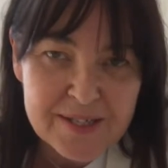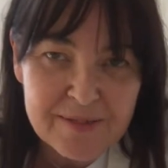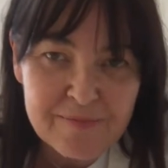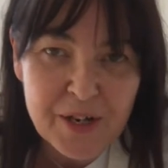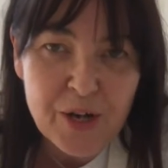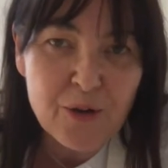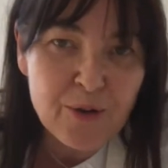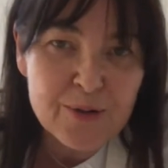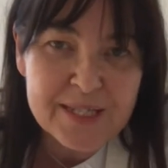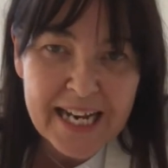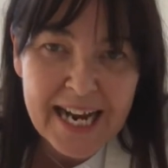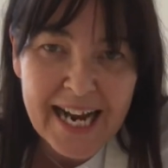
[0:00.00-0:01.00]
and
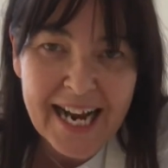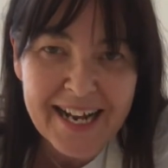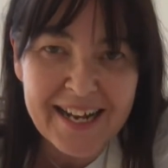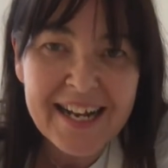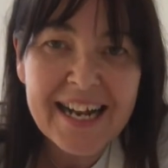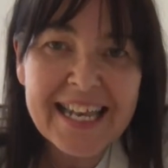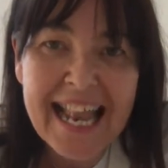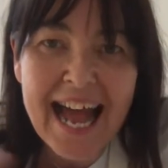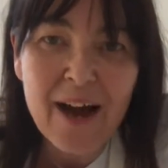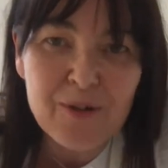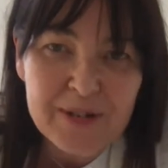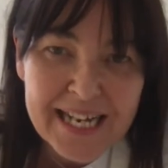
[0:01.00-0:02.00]
recording
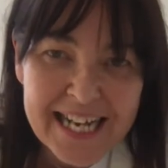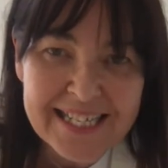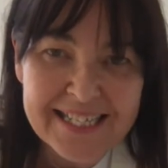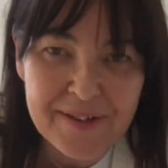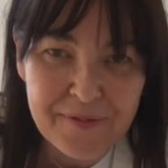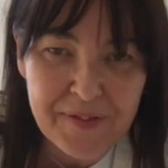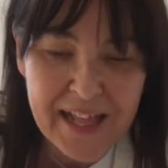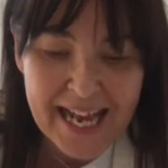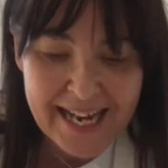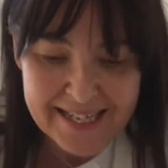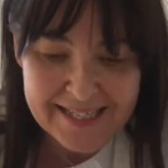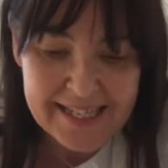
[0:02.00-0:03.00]
loudness of
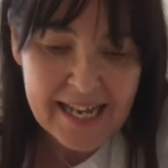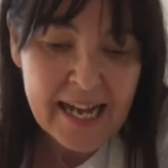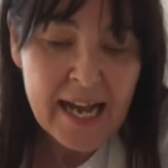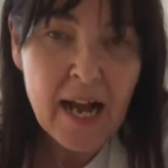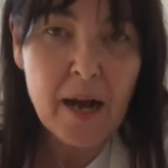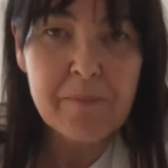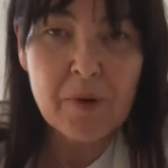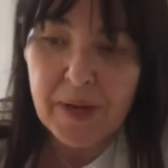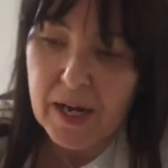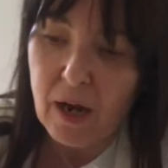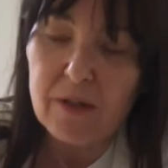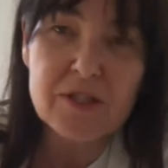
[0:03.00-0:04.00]
things, but we
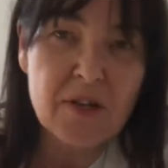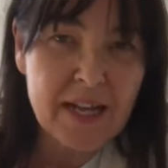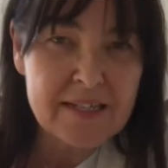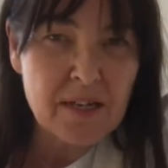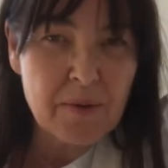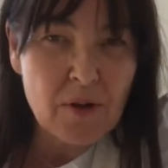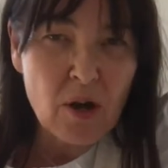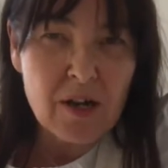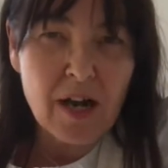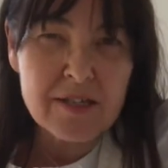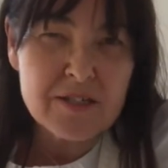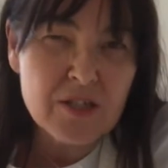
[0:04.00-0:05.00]
can't do that. So we've
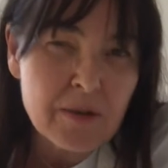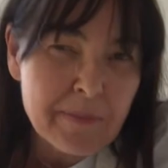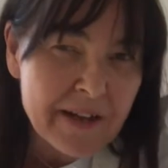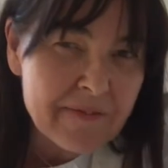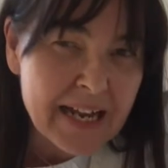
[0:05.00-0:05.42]
got to do a bit of